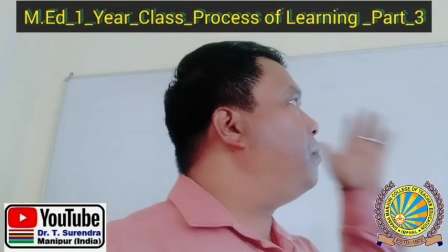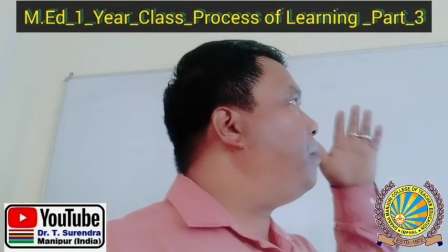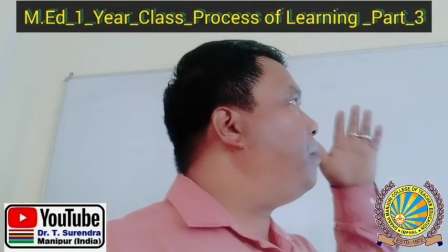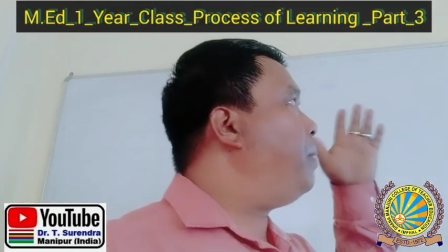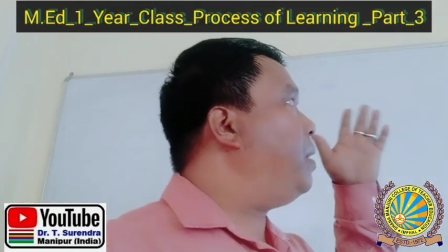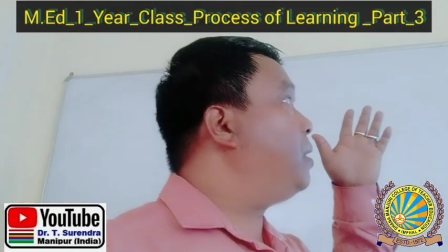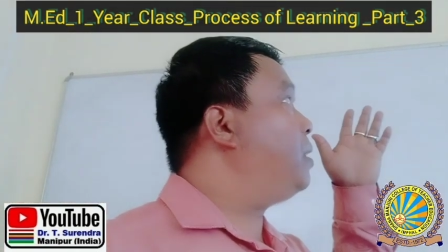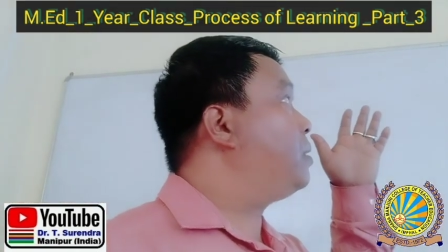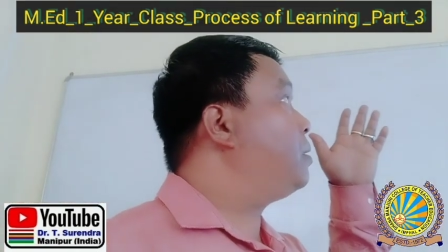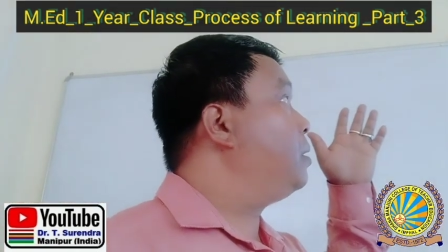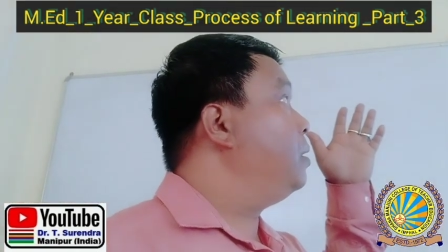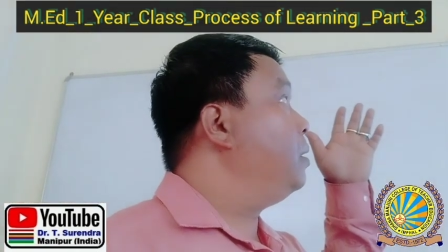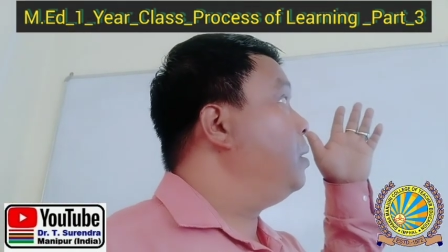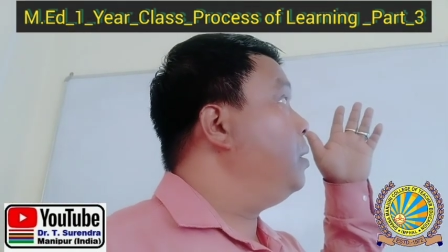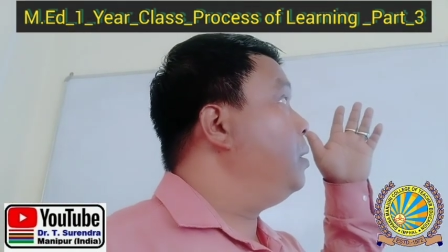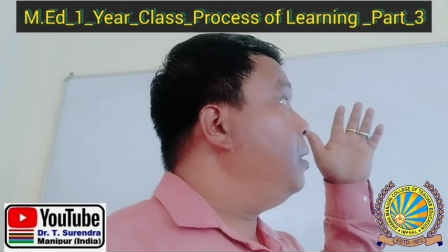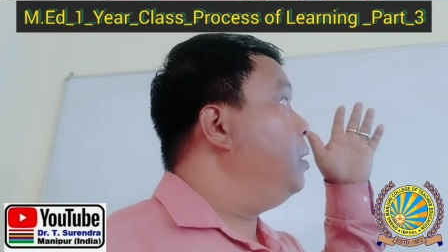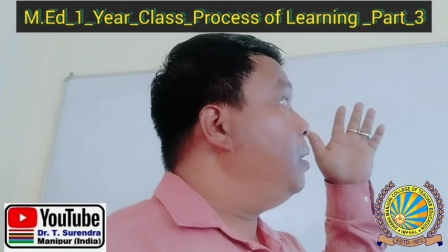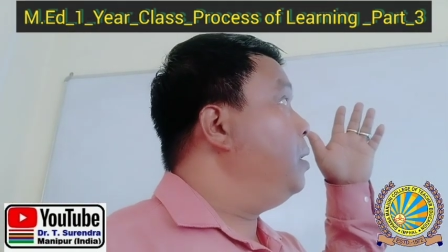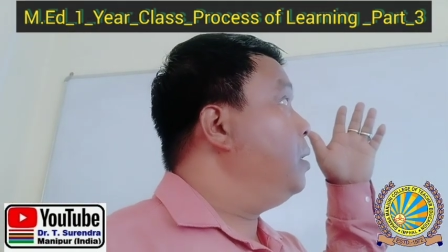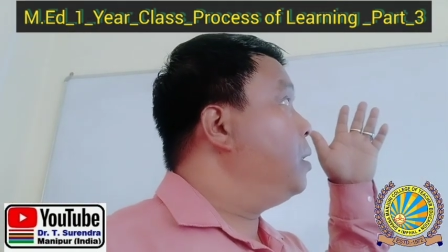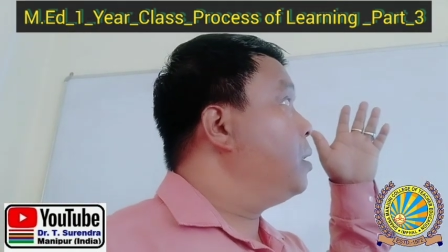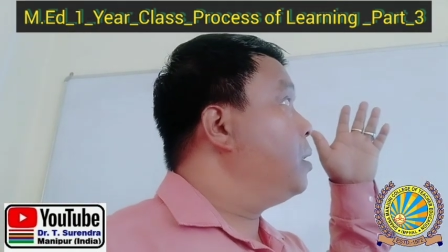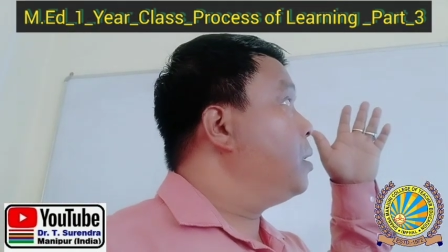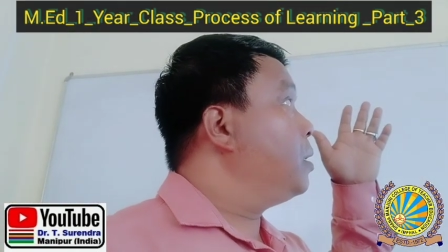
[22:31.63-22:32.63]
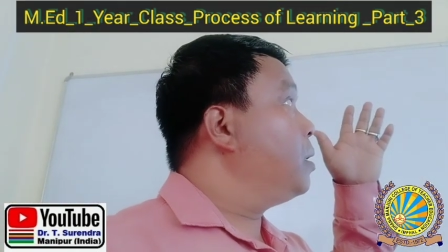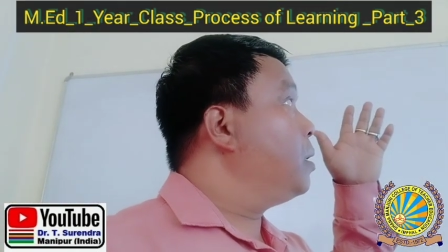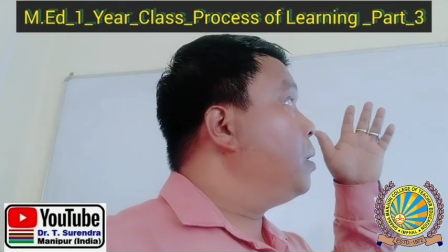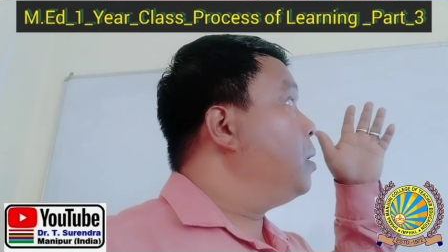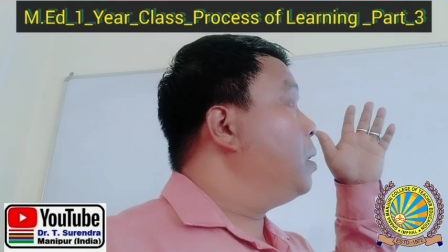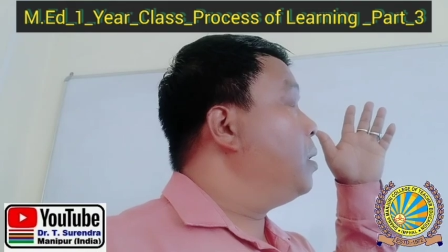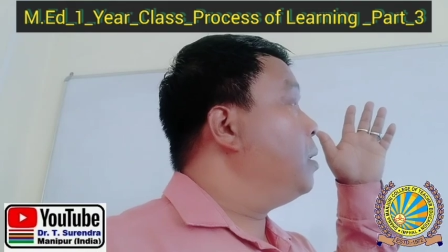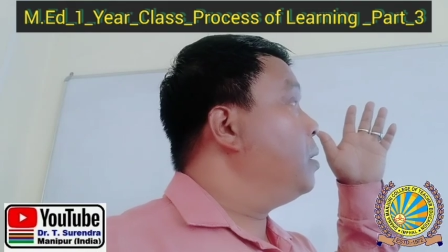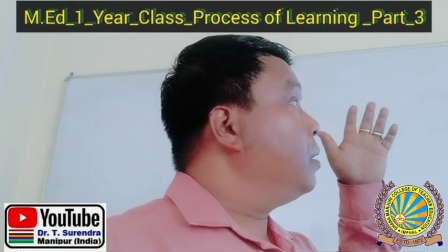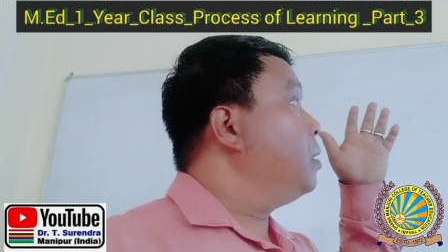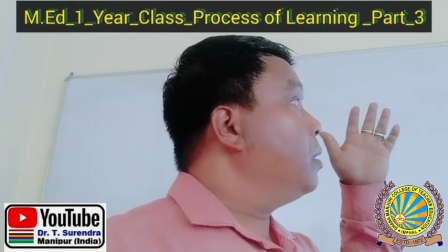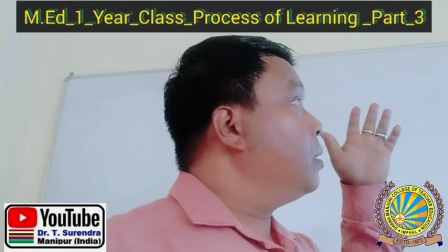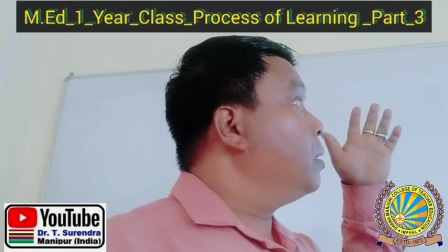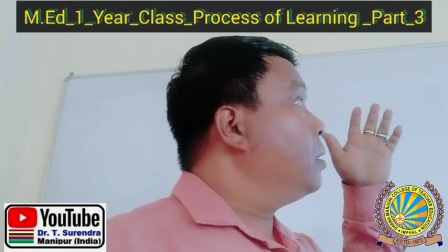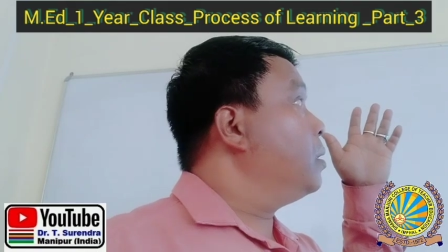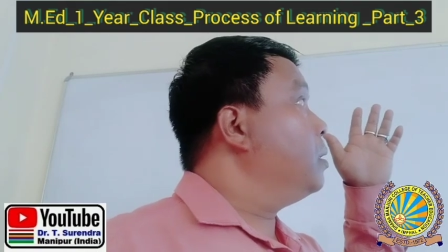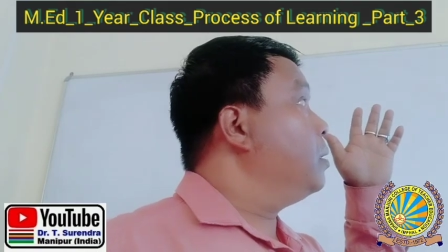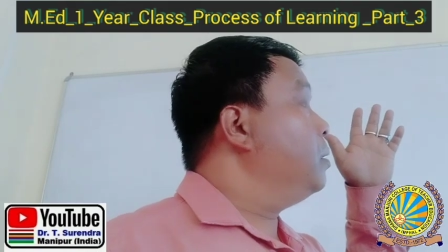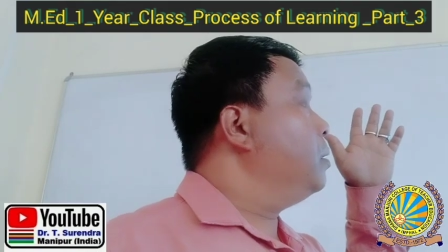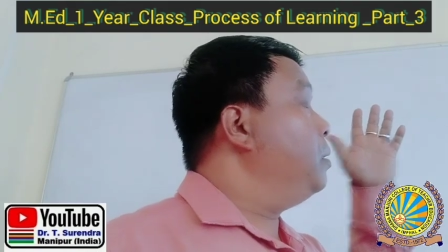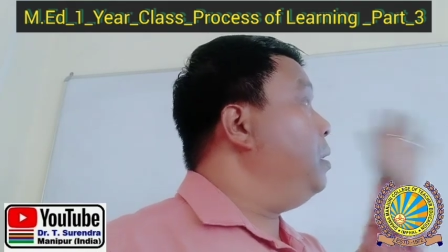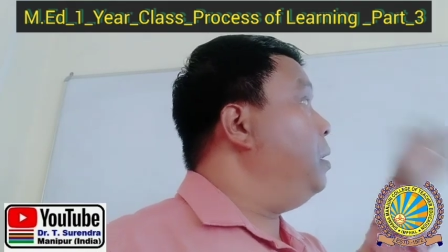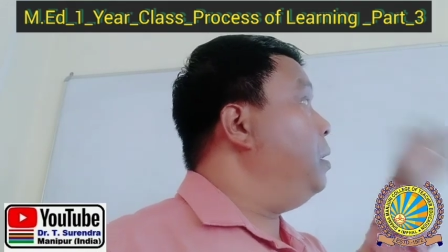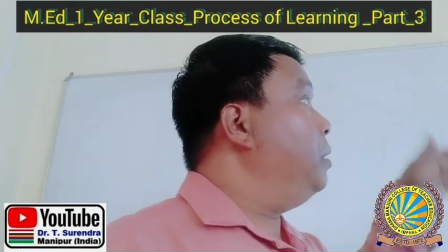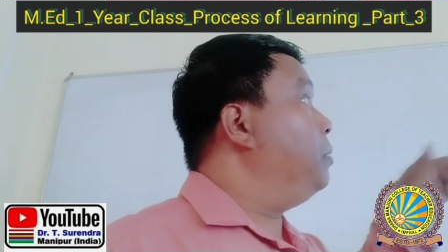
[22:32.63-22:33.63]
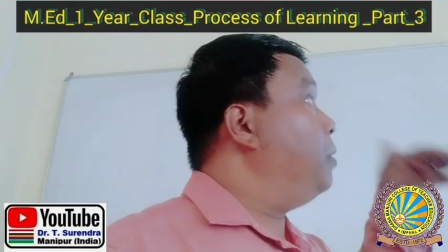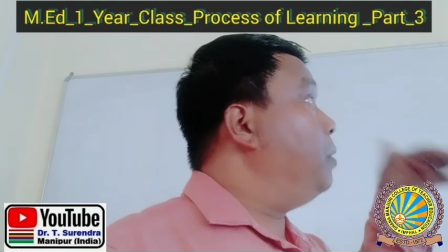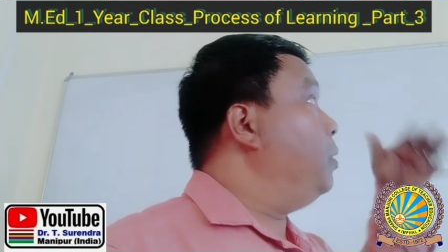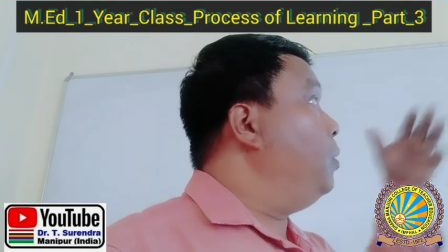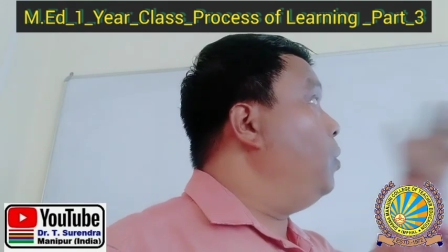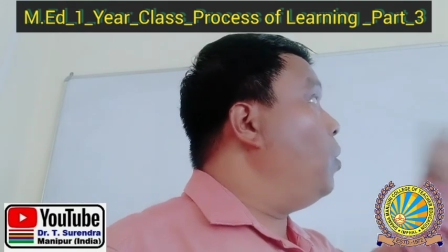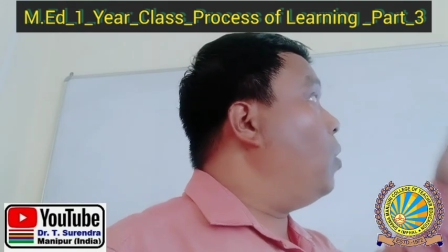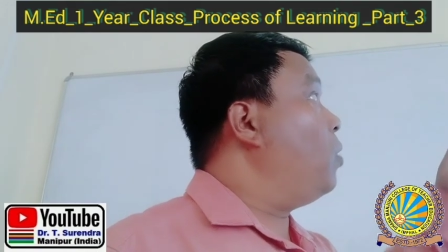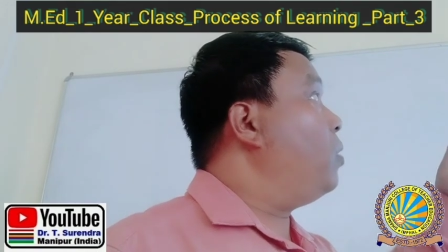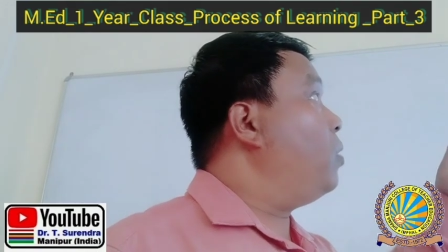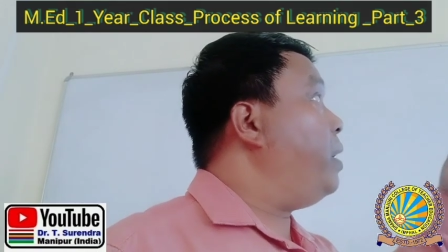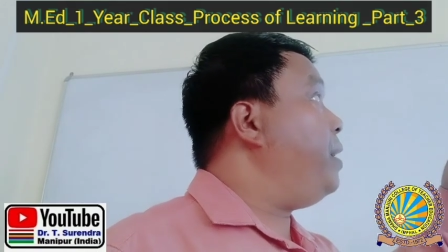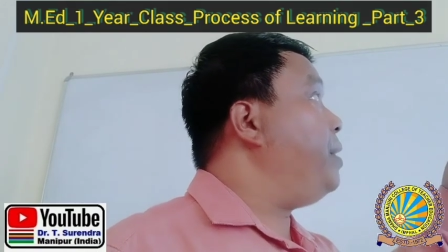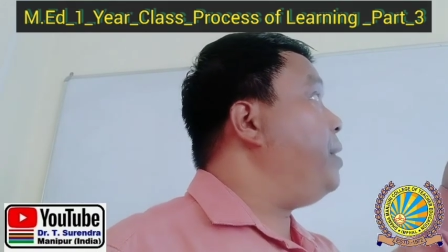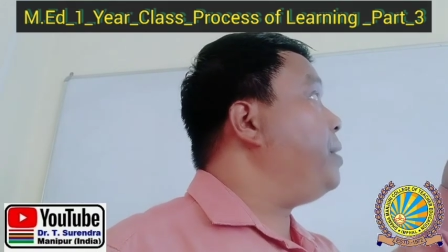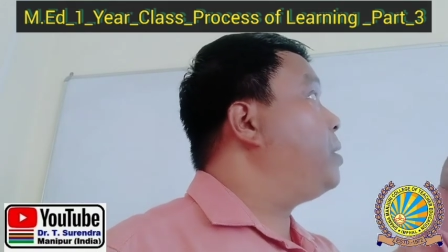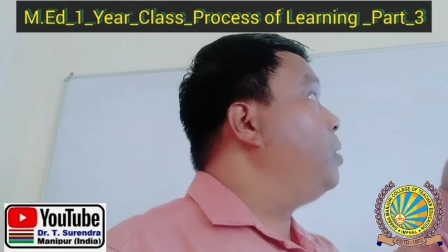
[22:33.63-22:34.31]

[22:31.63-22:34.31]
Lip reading: but the knowledge.